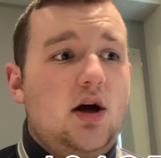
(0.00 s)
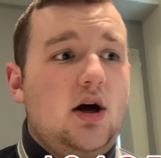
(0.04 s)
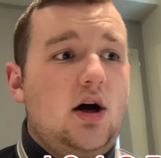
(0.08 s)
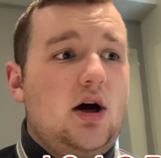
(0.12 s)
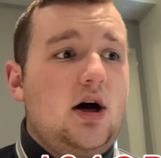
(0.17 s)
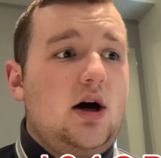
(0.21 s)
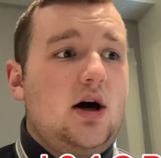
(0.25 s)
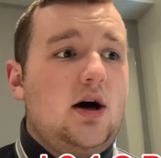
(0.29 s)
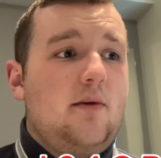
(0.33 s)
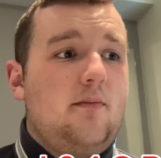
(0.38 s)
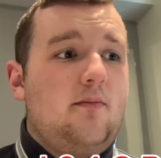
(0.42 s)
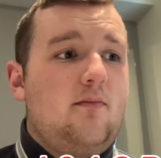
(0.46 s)

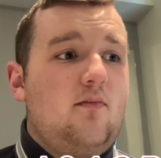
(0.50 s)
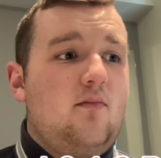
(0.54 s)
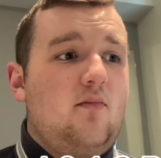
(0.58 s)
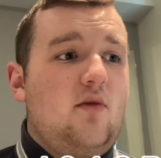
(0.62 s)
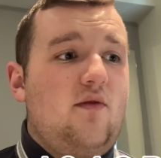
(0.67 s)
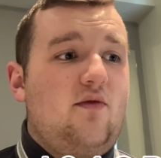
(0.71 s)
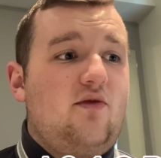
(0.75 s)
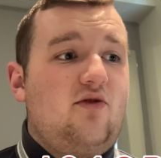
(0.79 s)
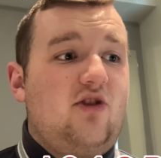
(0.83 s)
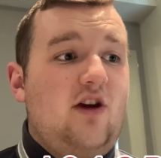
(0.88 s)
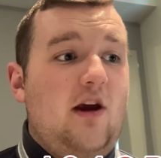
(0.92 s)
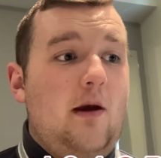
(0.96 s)

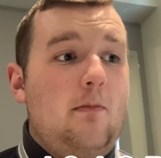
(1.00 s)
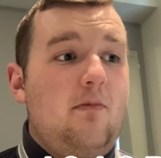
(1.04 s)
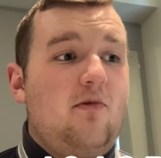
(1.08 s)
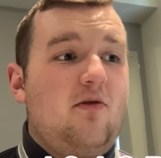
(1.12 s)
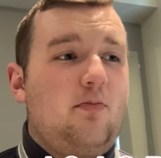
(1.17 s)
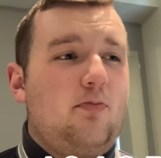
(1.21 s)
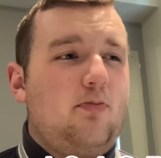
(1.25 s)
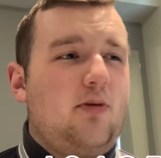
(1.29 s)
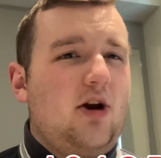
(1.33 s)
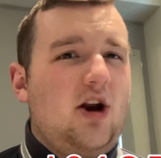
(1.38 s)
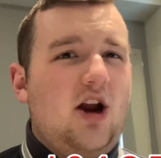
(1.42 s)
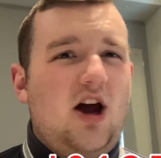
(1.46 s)
With teams
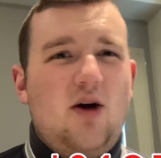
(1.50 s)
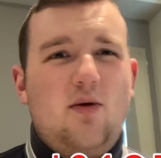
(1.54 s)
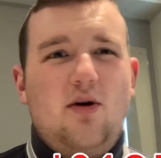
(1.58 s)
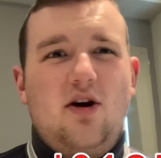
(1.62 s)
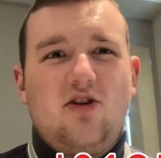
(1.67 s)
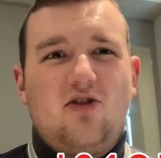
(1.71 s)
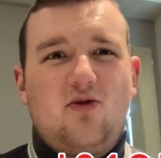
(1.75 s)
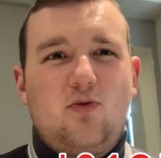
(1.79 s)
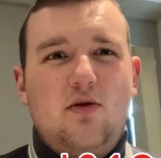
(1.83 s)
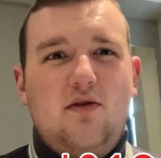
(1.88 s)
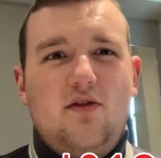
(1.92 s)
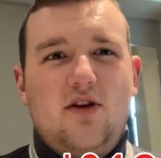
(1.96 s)
below
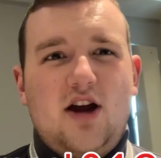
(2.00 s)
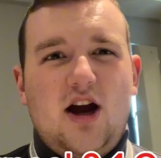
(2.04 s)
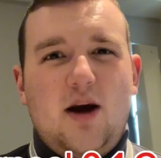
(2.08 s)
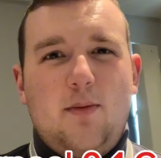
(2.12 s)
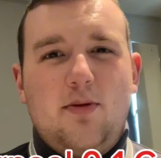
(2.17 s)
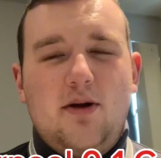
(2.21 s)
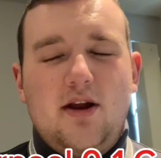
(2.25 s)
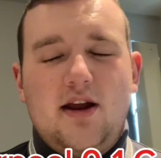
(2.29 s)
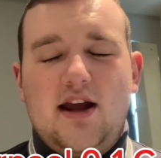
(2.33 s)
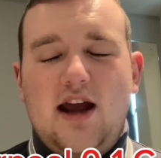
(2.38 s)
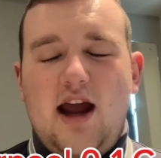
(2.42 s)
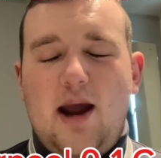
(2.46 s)
us with a
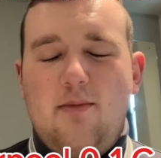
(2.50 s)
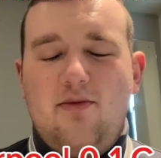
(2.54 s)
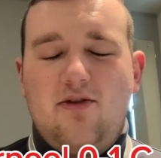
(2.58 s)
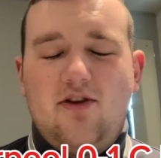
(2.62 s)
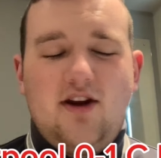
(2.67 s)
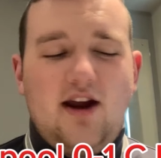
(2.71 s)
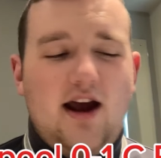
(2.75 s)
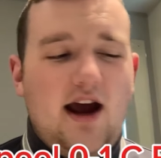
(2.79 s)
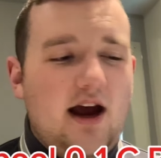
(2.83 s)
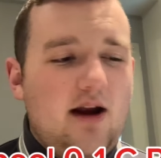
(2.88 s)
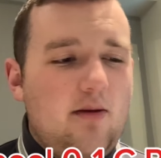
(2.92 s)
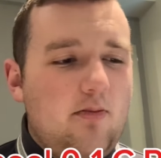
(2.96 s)
couple of games in
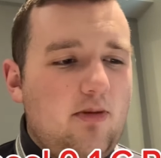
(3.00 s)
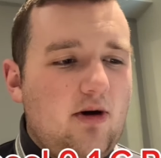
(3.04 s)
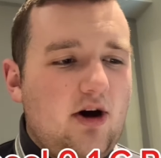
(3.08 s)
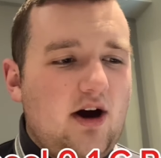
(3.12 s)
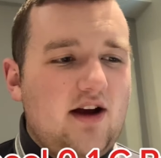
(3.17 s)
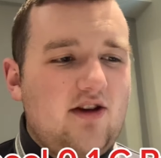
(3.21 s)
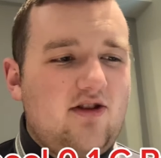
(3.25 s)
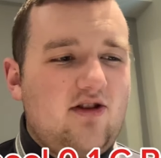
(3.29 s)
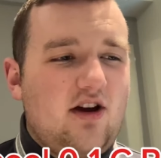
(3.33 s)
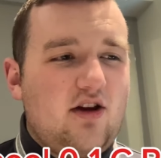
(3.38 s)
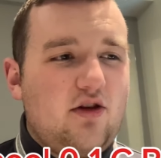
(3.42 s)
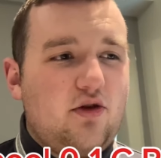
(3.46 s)
hand.
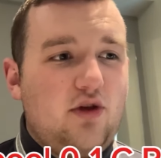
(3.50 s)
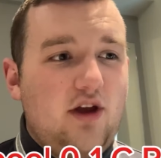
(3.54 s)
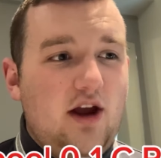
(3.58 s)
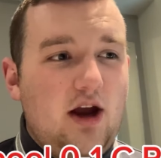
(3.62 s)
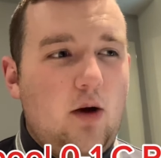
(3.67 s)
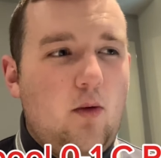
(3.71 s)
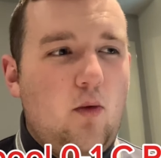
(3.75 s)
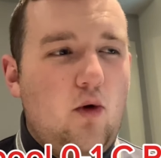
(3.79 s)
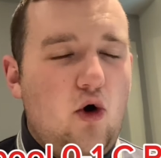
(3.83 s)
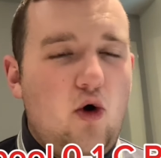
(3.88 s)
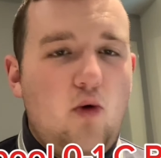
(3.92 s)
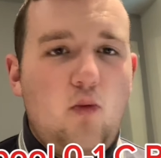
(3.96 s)
But I
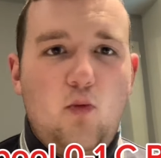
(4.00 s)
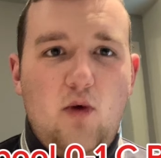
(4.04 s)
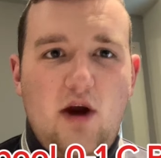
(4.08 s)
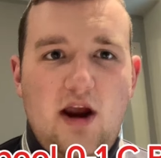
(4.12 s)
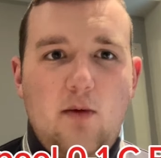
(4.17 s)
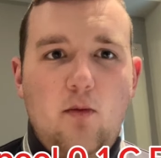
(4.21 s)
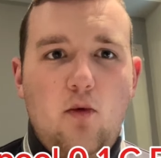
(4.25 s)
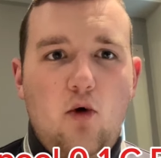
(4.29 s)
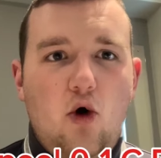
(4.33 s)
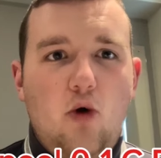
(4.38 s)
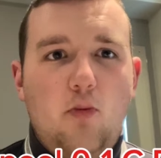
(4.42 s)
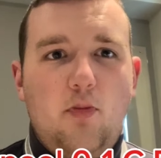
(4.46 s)
think we
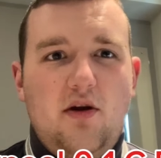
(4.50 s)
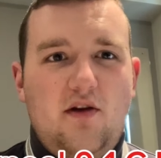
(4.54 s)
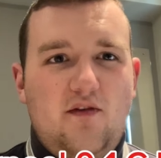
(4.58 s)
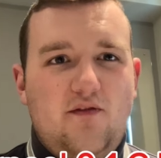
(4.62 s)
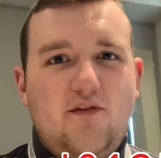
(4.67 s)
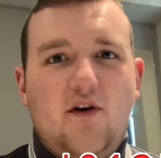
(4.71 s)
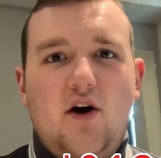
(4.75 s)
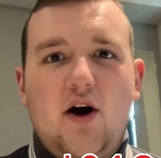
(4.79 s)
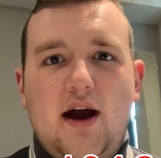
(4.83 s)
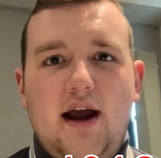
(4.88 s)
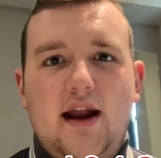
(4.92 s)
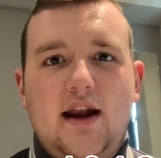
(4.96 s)
will be
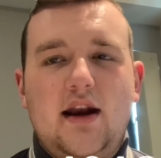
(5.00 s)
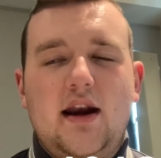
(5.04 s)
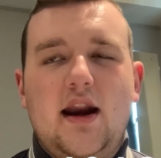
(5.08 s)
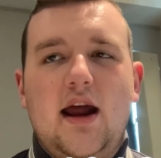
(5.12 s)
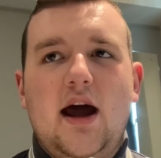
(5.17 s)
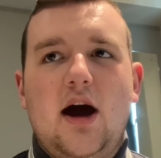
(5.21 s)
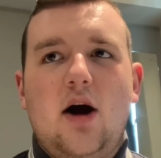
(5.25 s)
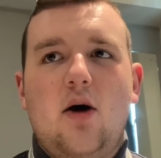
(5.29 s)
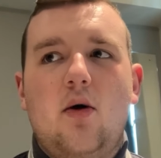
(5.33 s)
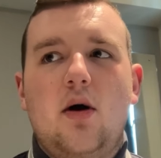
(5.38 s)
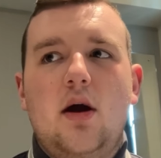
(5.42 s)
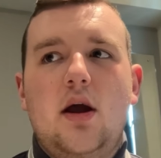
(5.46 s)
fine
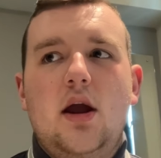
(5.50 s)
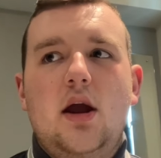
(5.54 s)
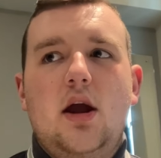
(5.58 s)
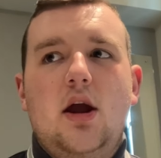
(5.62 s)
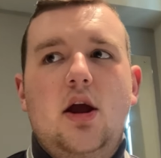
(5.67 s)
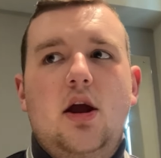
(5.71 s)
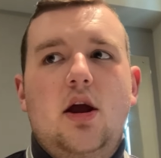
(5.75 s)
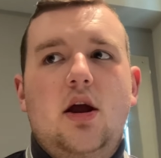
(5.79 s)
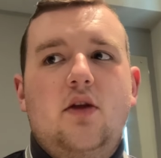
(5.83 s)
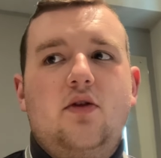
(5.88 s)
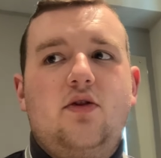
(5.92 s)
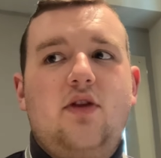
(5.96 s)
now.
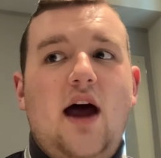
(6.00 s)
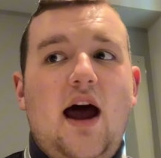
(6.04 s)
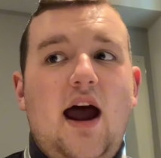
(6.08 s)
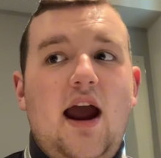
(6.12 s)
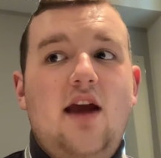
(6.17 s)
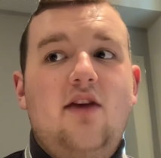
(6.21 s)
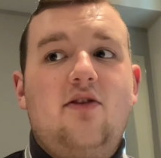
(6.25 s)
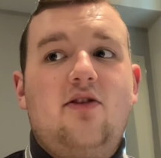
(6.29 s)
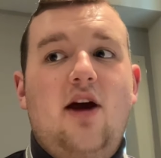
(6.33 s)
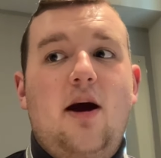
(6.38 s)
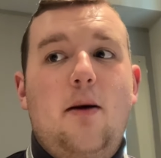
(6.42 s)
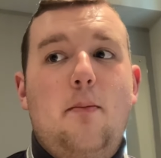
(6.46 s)
That
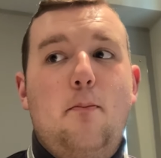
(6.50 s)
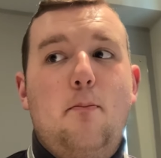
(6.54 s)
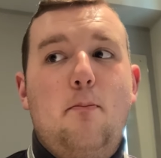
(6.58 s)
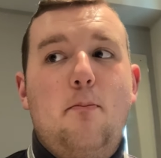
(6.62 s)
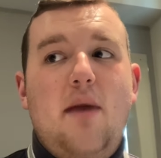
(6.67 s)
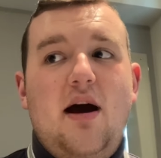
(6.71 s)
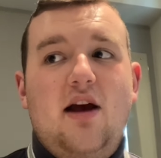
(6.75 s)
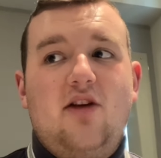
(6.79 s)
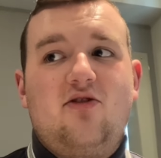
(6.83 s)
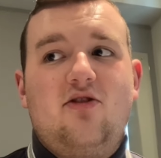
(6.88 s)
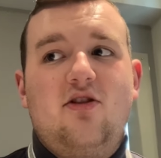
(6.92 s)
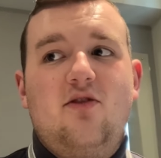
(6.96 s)
is a
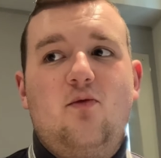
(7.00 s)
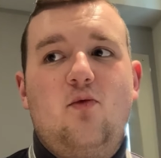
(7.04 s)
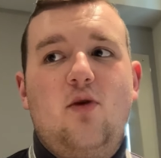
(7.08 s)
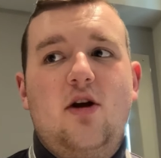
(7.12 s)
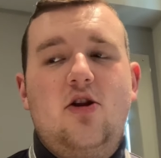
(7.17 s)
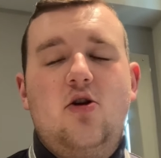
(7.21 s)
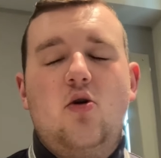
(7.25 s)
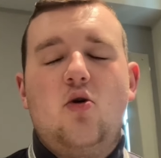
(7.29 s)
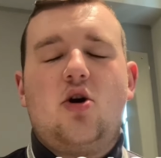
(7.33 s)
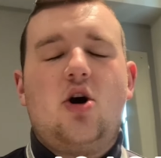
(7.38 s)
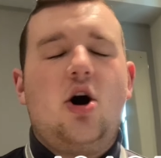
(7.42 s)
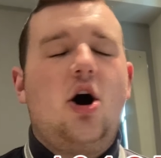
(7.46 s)
massive
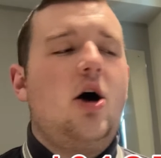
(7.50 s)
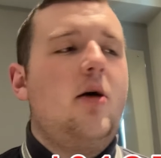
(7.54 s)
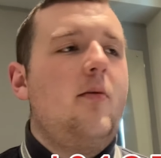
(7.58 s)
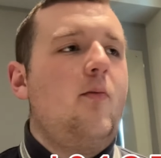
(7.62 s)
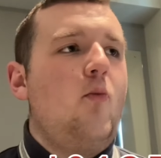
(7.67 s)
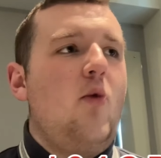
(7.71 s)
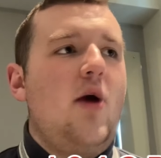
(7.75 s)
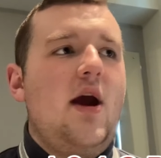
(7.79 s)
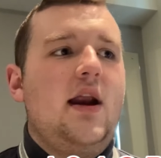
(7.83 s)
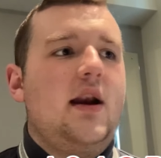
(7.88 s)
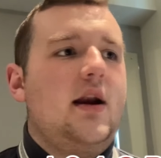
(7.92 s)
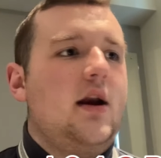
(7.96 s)
win. You can't
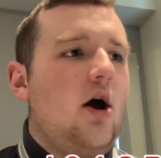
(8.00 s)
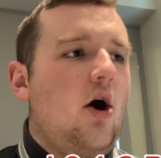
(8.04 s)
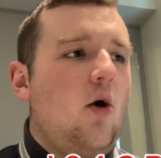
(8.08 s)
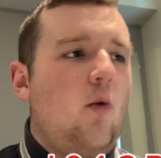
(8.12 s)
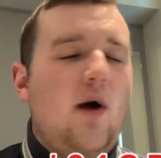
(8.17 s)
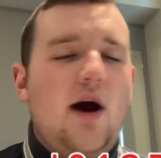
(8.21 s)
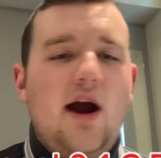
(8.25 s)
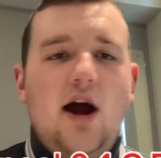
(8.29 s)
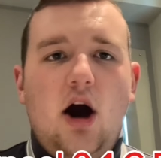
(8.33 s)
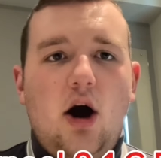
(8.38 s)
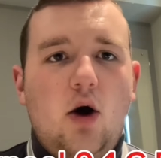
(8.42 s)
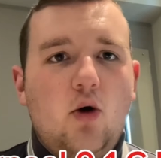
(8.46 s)
win
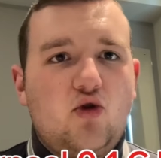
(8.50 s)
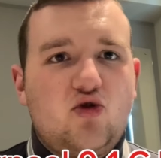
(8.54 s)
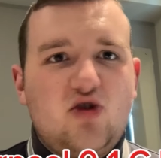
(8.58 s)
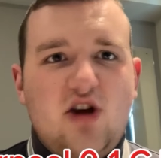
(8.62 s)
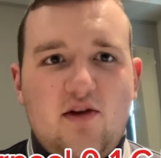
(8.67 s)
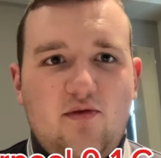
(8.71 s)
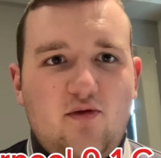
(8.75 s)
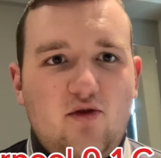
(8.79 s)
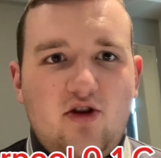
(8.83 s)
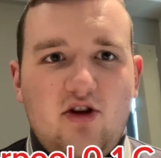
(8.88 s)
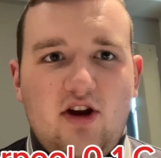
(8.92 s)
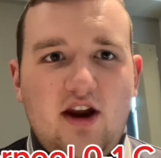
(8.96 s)
away at Old
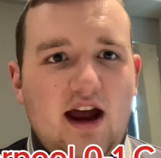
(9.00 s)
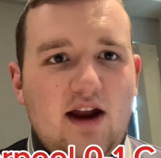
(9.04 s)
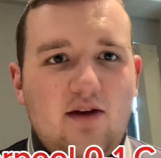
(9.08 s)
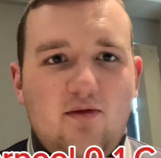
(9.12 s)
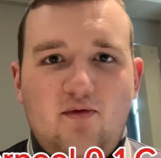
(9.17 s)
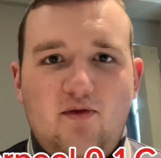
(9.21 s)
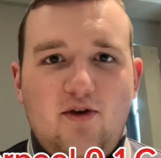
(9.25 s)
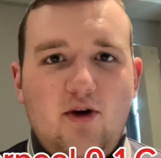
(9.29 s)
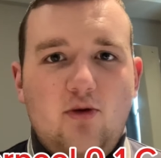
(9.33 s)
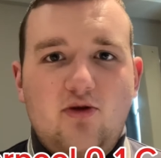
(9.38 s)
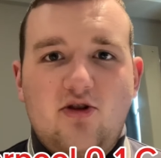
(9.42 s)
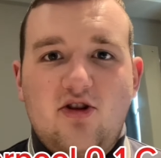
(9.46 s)
Trafford and
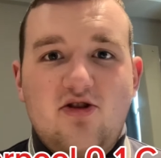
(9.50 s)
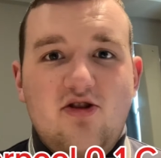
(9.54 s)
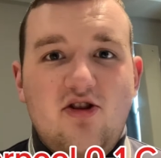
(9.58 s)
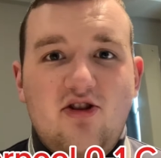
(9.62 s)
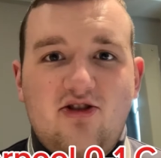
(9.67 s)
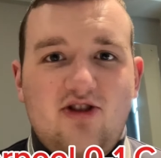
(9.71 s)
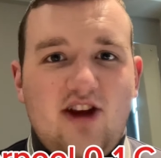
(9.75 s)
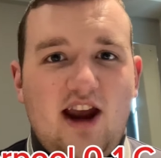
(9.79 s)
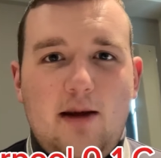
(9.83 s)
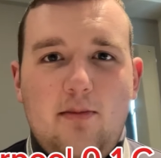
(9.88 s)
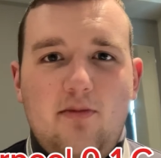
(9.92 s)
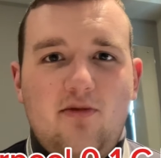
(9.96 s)
Anfield in the
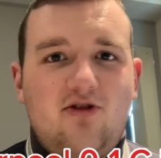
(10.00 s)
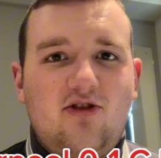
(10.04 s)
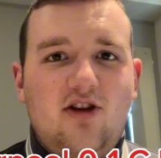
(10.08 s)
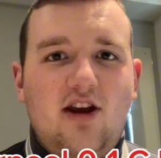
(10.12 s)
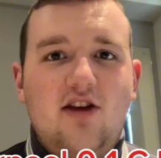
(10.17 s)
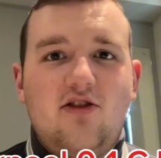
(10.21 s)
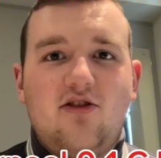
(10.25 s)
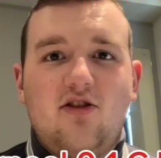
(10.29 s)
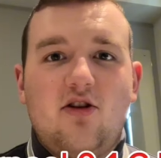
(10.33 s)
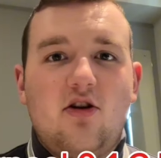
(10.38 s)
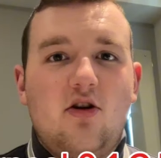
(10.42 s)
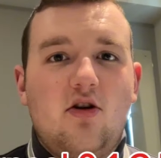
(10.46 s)
same
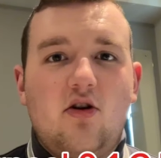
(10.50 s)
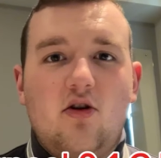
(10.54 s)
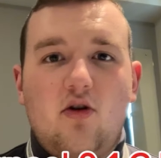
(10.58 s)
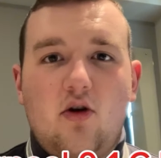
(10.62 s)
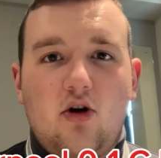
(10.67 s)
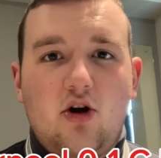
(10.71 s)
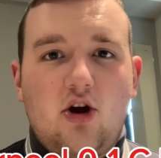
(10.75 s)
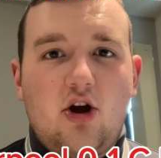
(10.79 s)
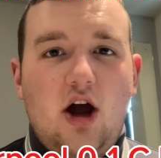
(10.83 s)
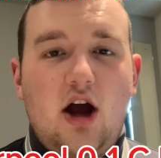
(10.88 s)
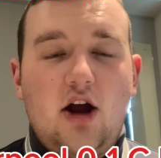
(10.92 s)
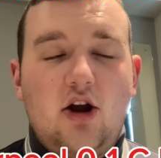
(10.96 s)
season and
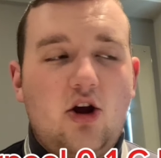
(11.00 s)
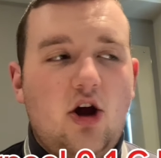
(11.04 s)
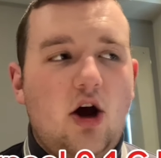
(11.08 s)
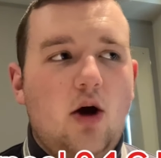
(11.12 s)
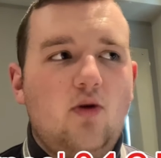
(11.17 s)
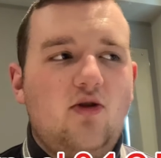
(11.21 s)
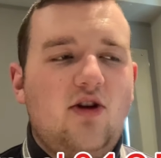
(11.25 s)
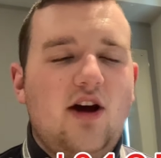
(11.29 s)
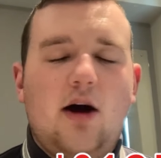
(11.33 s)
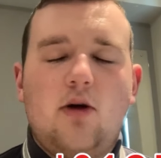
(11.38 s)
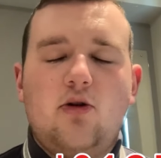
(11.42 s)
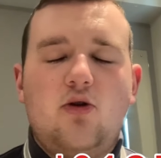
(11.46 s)
not
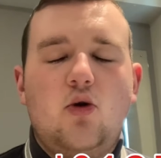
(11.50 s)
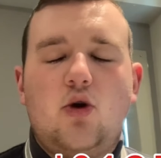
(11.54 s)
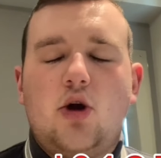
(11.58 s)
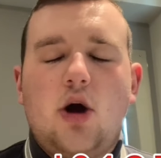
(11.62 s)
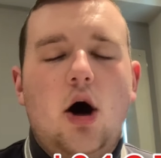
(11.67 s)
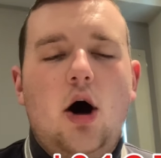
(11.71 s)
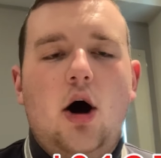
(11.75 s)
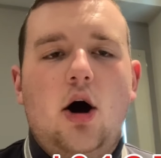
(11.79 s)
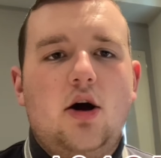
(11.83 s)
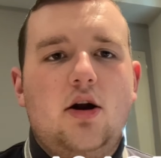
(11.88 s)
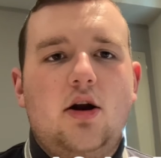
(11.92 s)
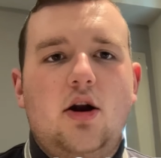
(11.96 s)
go down. You
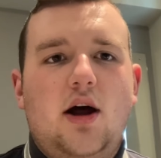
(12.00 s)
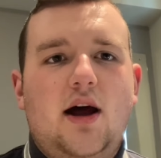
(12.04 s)
can't.